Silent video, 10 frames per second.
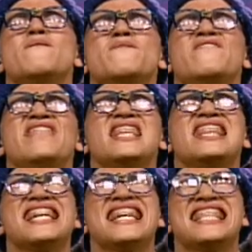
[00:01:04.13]
a
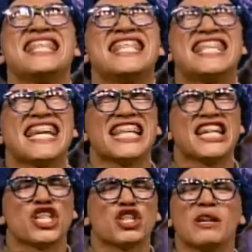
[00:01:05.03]
million,
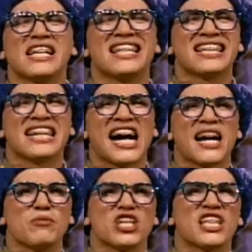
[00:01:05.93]
zillion, trillion
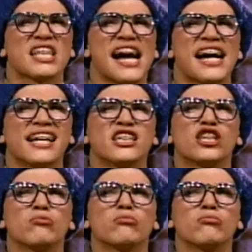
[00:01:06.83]
times your size.